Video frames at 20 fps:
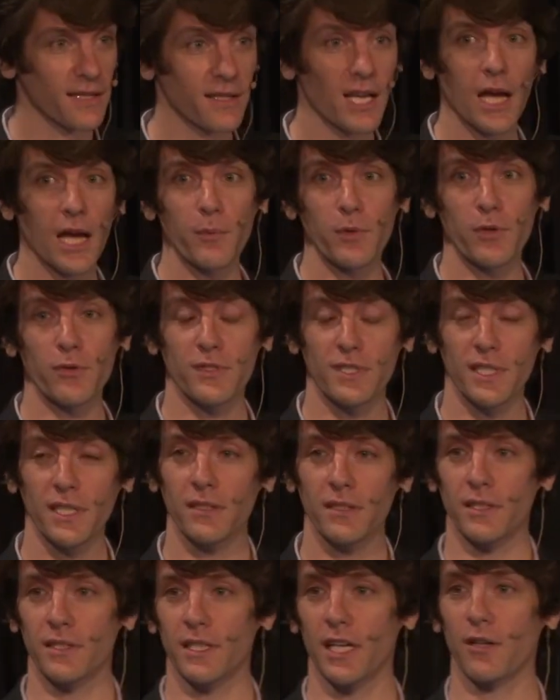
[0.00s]
time in New
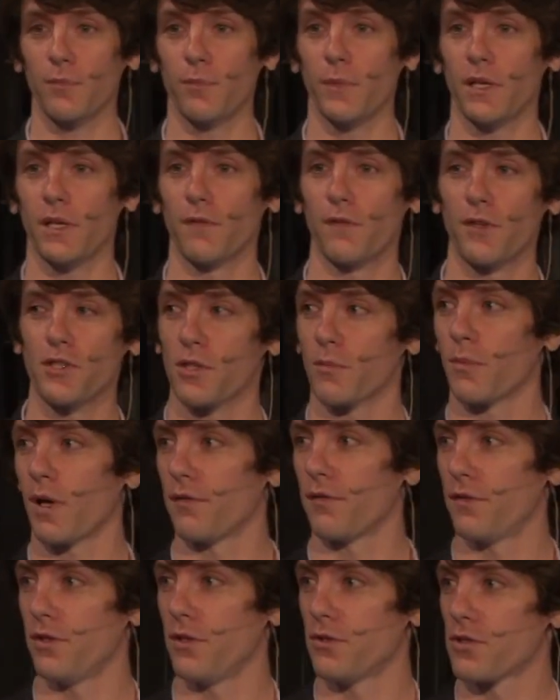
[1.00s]
Zealand helped me envision my
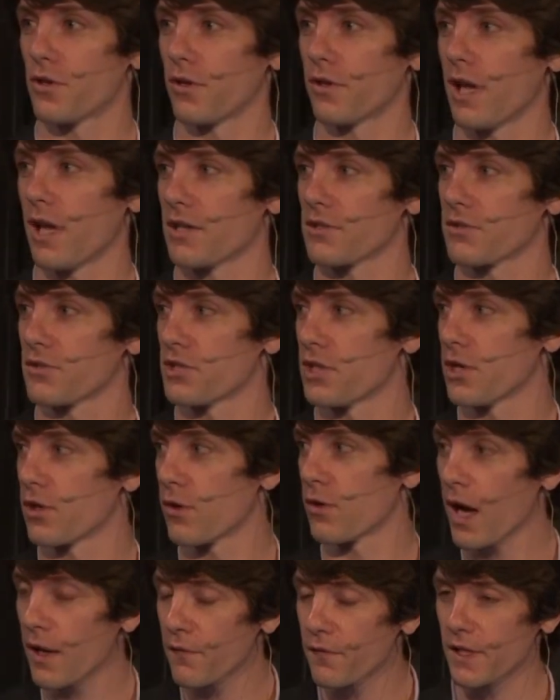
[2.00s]
future at National
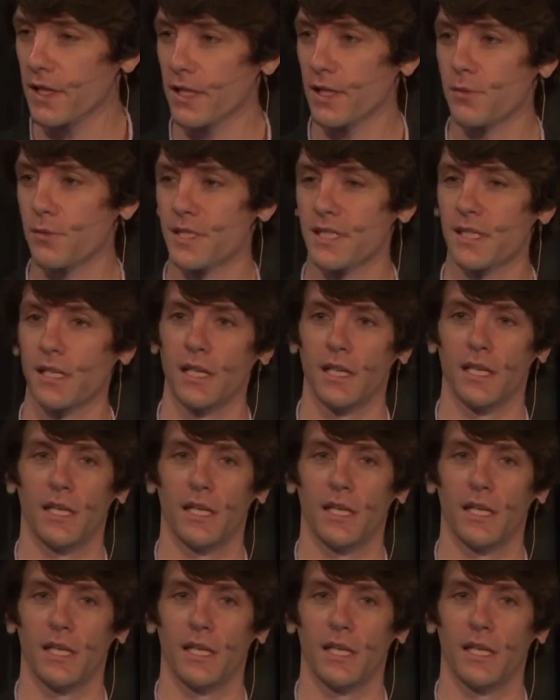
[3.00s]
Geographic, it was